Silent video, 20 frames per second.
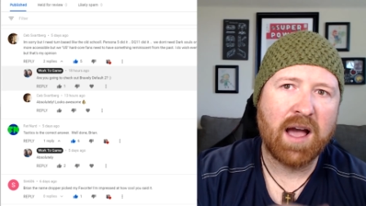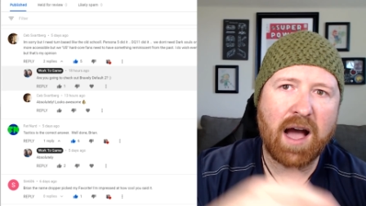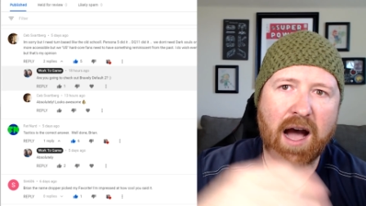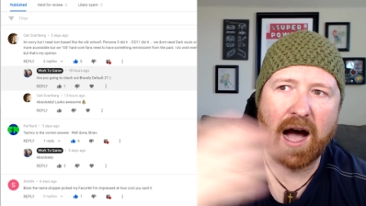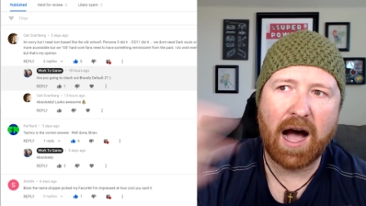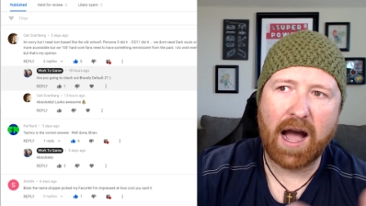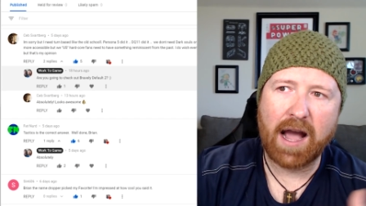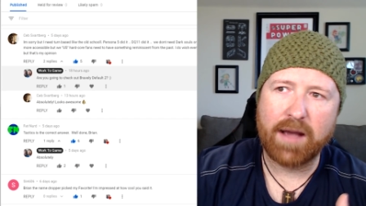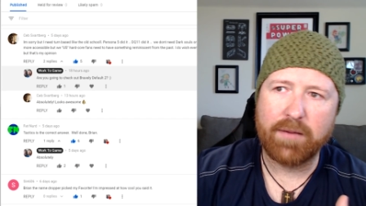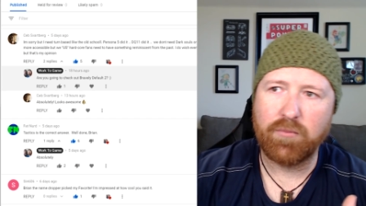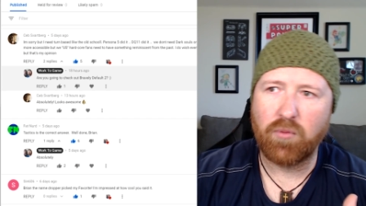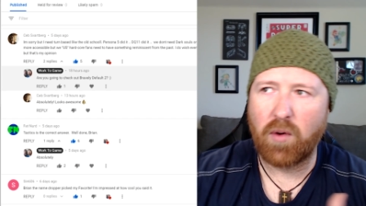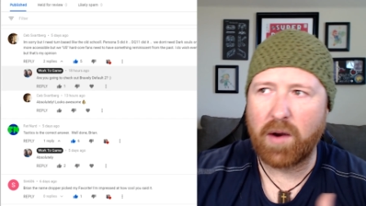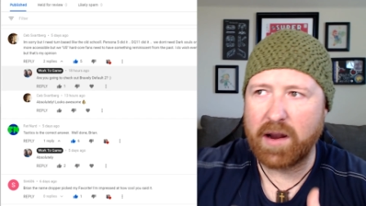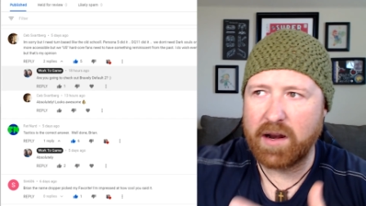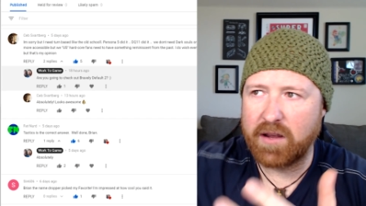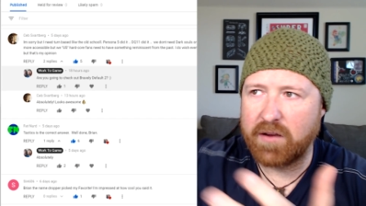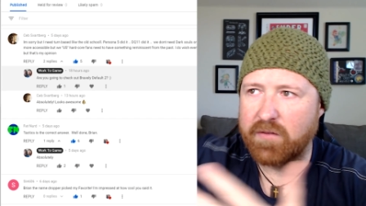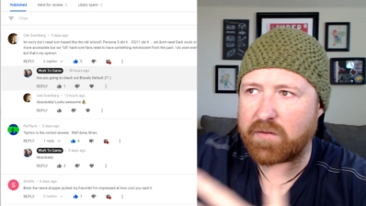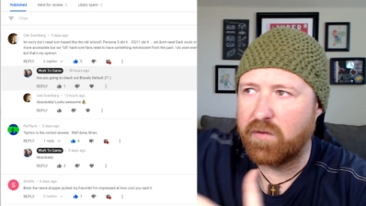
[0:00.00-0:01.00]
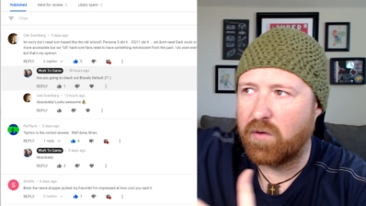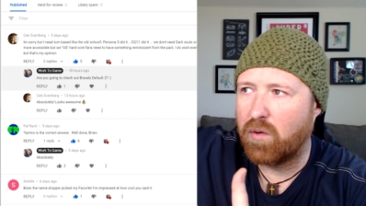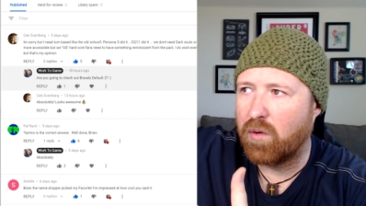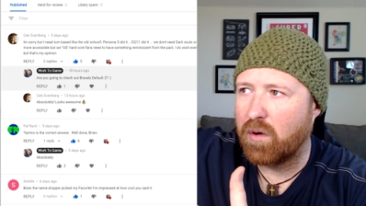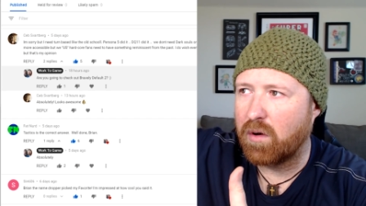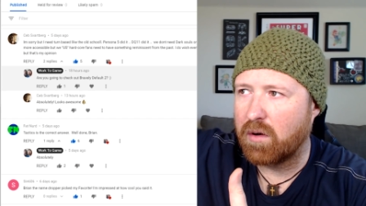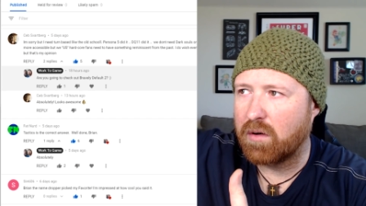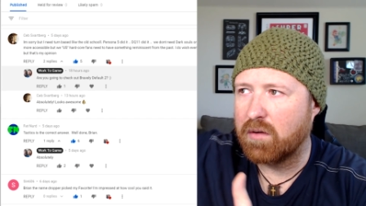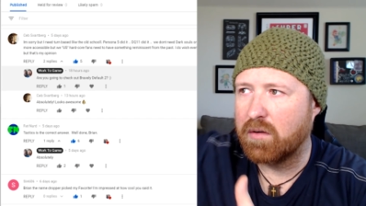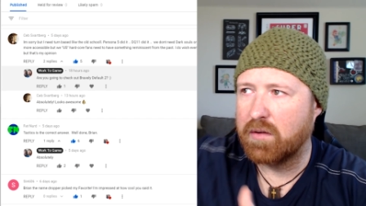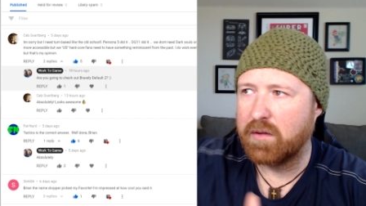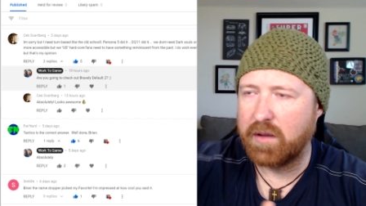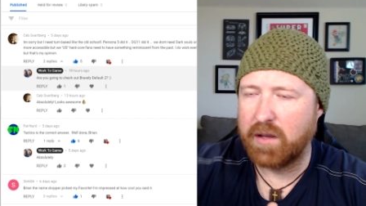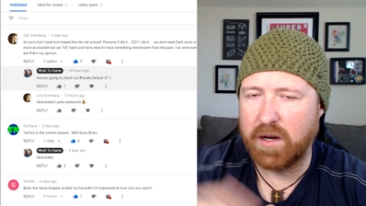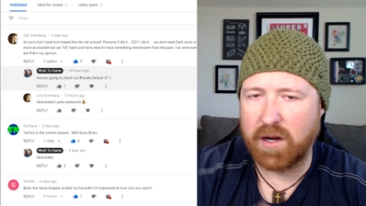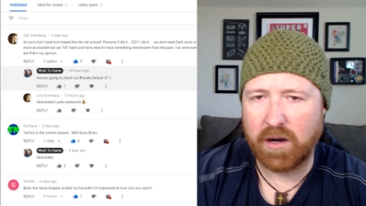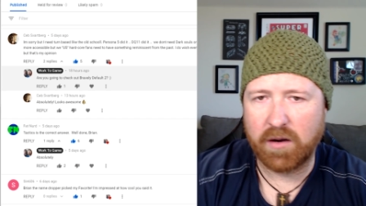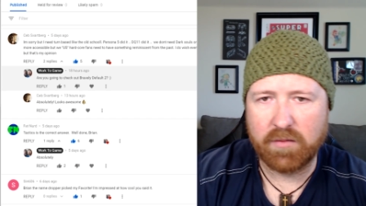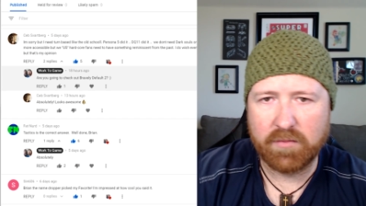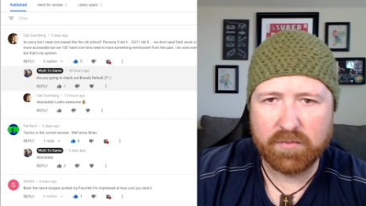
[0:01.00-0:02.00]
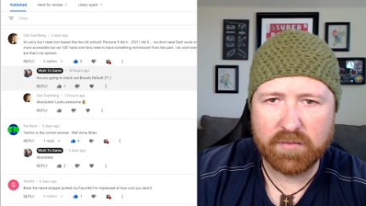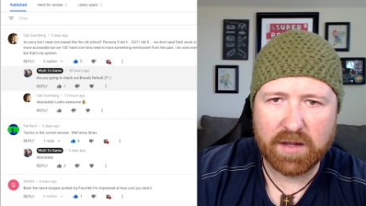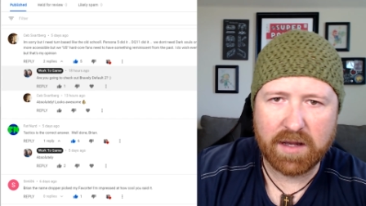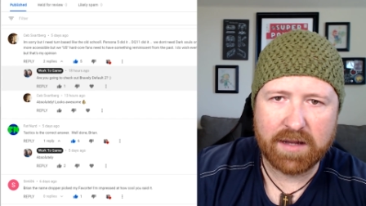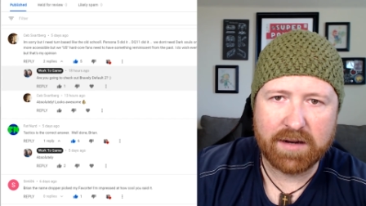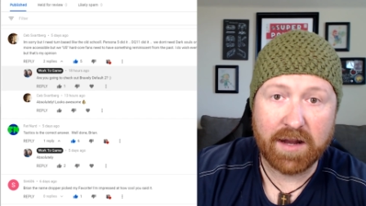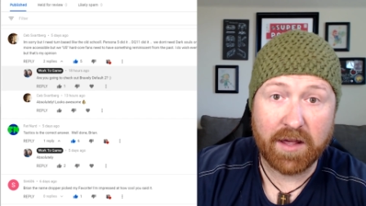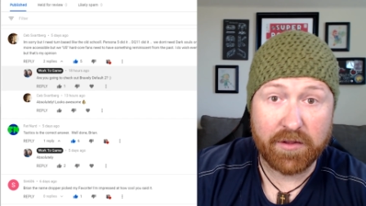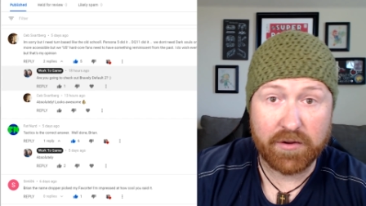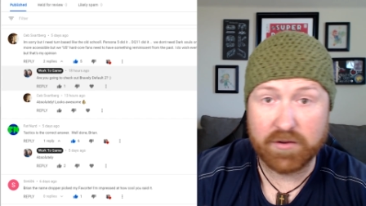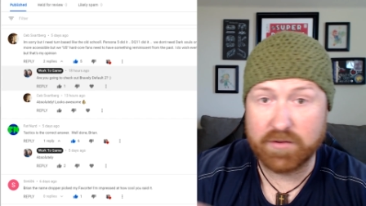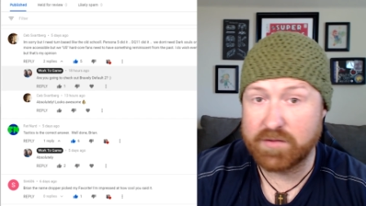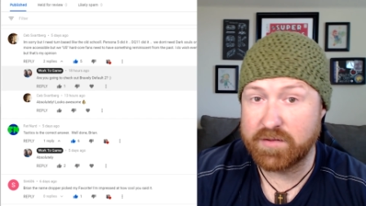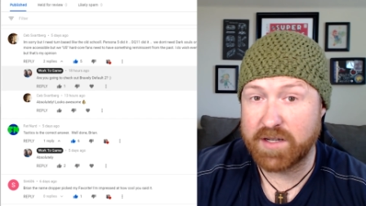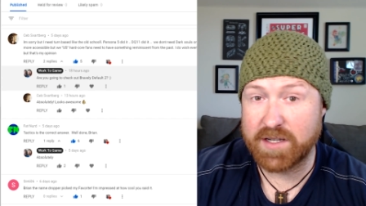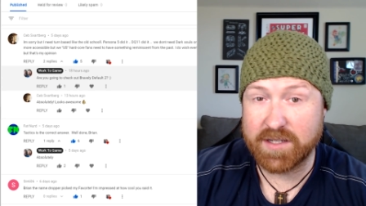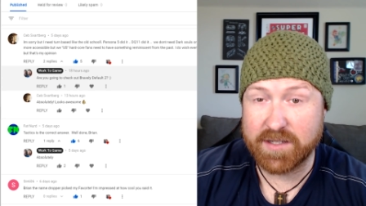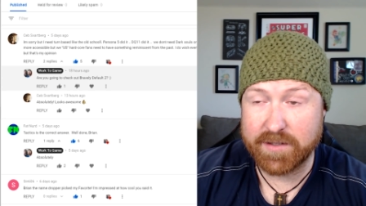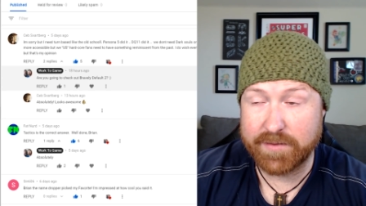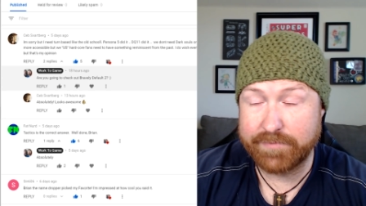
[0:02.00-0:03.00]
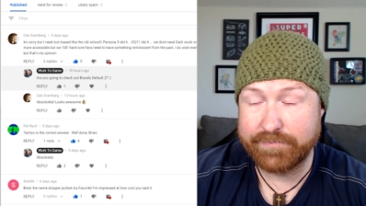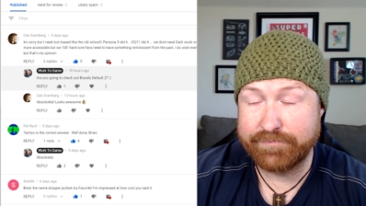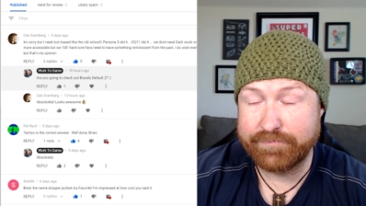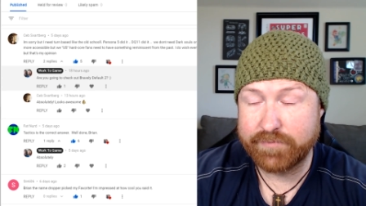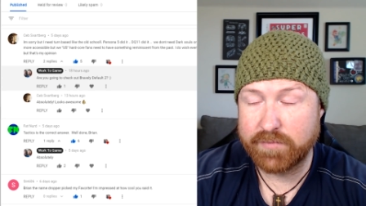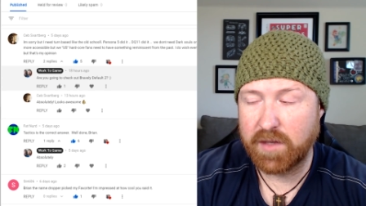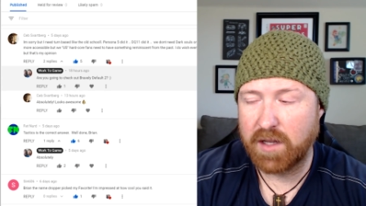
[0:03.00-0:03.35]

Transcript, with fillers: I'm waiting for you know another system,